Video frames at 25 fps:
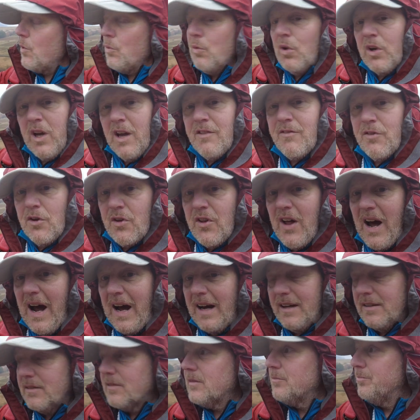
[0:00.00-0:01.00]
will give you
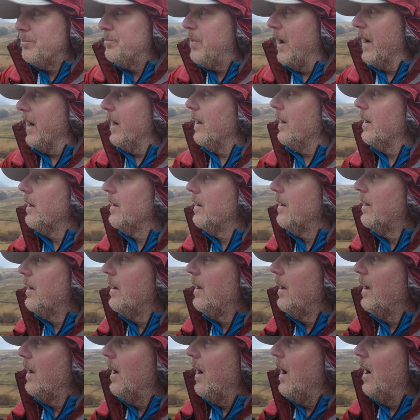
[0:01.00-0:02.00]
that bigger
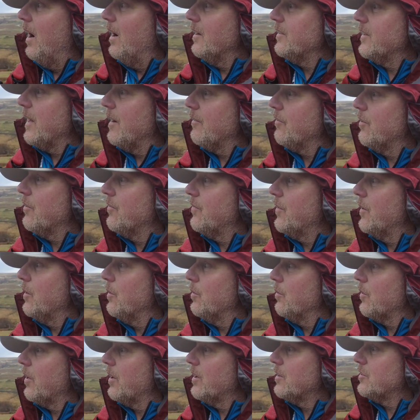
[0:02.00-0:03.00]
uh, depth of
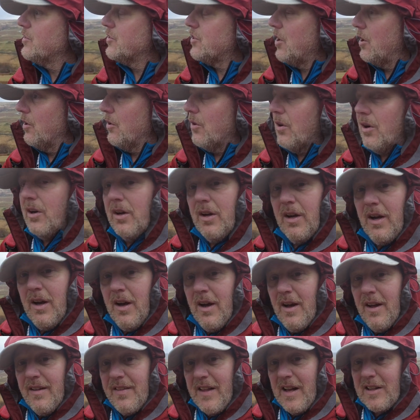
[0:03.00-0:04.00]
field. So
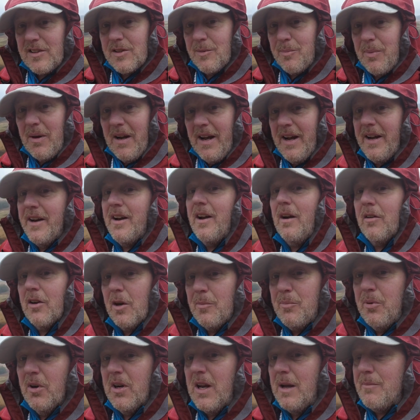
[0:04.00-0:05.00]
that's the plan. I'm going
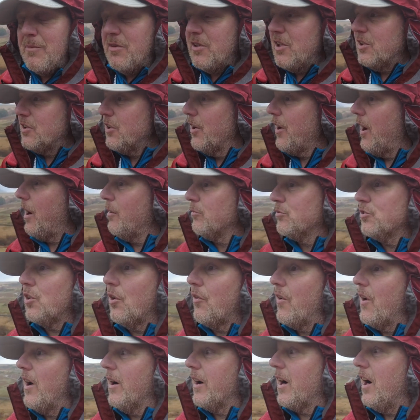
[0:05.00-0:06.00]
to put the images on, and I'm
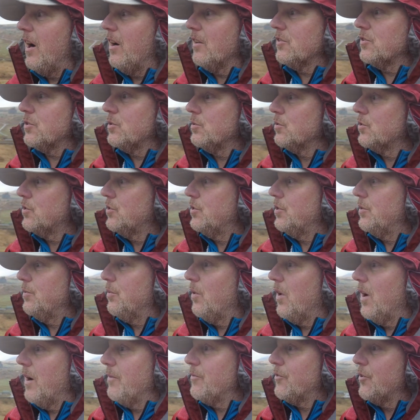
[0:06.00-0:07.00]
sorry I can't talk to you
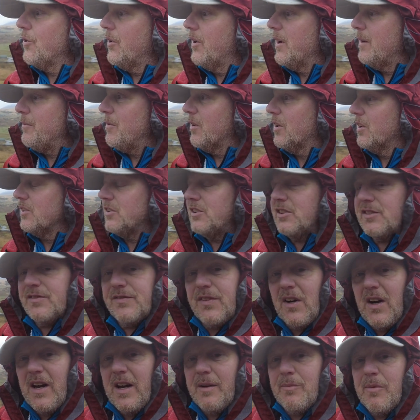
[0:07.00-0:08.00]
why I'm doing it because it's
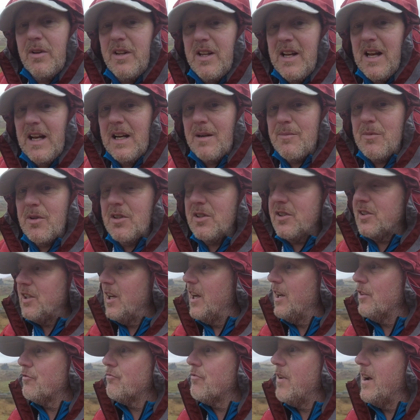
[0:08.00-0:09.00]
fighting with the elements.
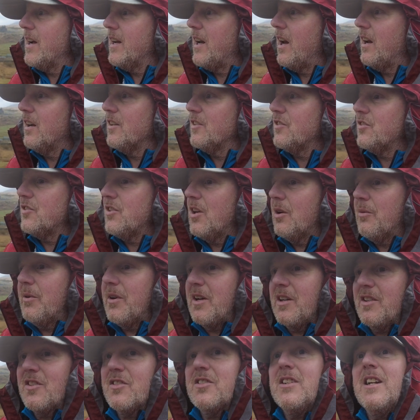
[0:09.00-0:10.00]
It is raining and
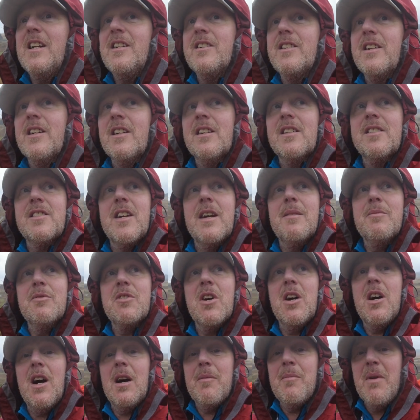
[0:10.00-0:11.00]
snowing and sleeting at the same
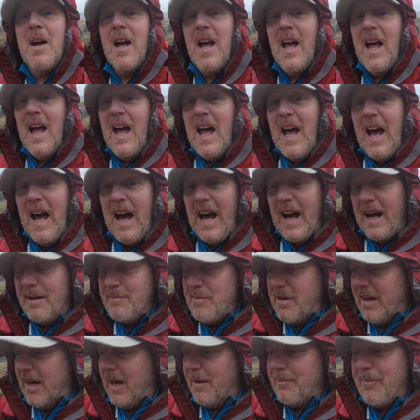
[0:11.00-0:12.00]
time.
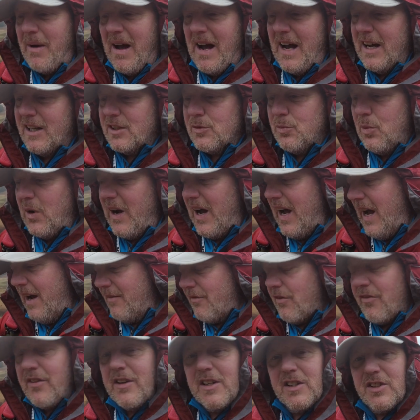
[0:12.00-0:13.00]
Um, bags where
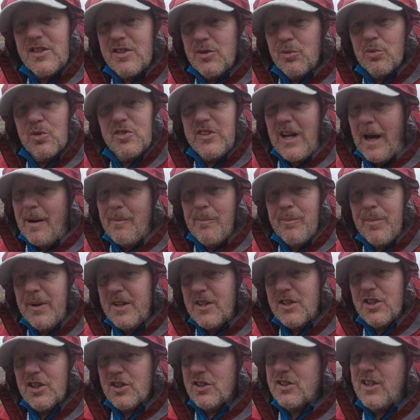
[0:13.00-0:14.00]
everything's sort of damp.
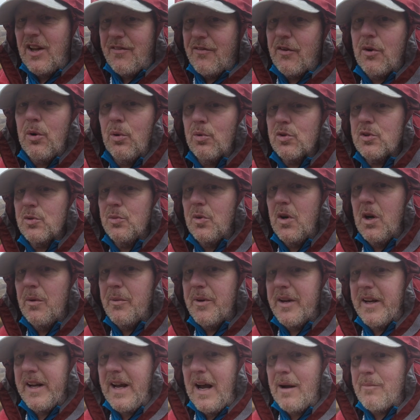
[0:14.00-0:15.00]
It's just difficult to
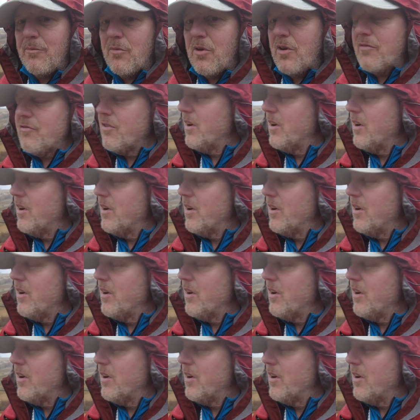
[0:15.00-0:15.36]
work with a camera,